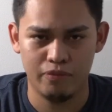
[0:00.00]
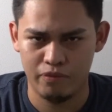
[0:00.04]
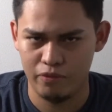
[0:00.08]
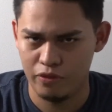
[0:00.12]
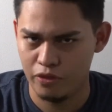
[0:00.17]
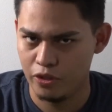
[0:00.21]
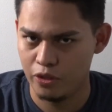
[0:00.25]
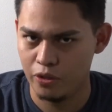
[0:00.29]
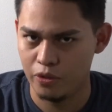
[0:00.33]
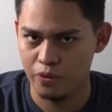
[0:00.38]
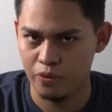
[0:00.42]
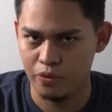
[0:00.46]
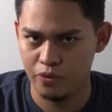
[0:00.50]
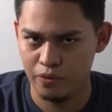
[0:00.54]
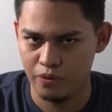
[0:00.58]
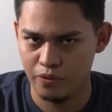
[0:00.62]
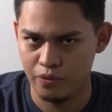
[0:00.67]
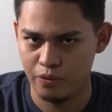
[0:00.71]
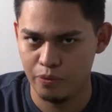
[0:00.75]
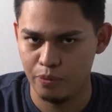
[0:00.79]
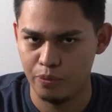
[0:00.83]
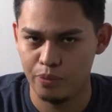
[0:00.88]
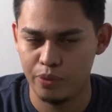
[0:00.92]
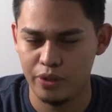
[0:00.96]
It was
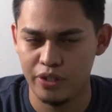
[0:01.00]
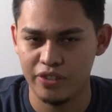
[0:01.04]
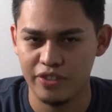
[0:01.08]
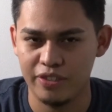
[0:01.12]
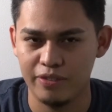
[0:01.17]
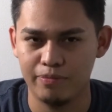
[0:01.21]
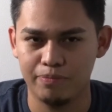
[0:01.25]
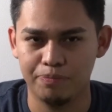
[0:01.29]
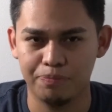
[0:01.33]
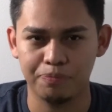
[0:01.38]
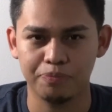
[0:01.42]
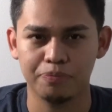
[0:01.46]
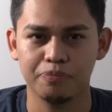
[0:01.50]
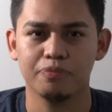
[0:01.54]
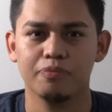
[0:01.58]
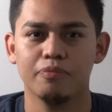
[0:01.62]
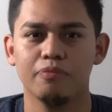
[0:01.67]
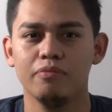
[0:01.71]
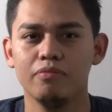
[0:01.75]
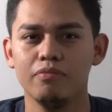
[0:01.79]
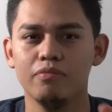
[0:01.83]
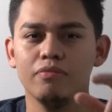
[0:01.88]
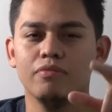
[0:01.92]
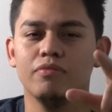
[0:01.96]
definitely a step
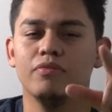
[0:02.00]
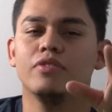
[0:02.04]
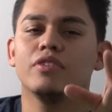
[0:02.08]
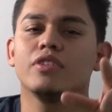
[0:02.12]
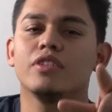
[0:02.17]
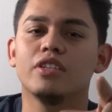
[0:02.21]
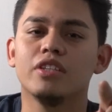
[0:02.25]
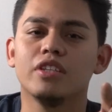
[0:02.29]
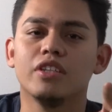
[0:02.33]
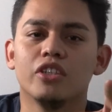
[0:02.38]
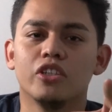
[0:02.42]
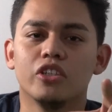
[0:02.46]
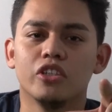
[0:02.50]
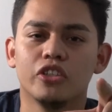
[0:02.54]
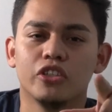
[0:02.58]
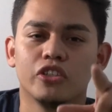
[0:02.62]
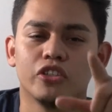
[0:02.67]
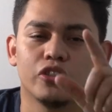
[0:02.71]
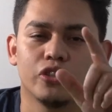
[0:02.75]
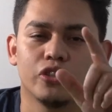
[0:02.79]
forward, but as you guys can